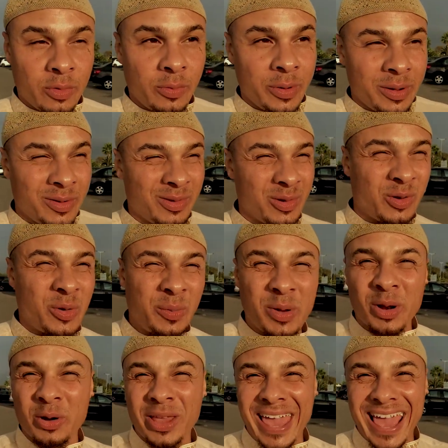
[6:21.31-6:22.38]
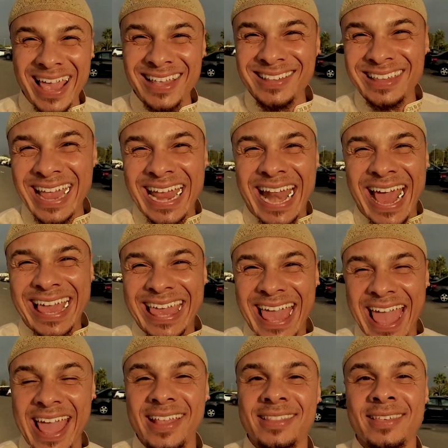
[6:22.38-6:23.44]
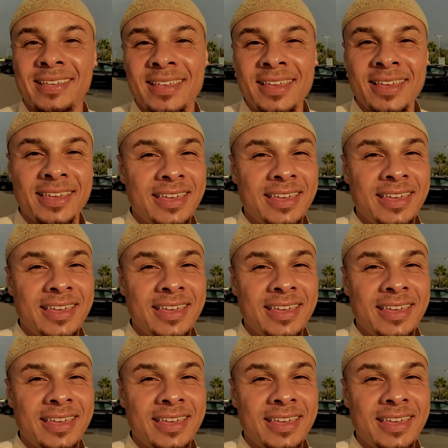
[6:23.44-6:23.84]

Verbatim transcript: criminal, criminal case, and I can't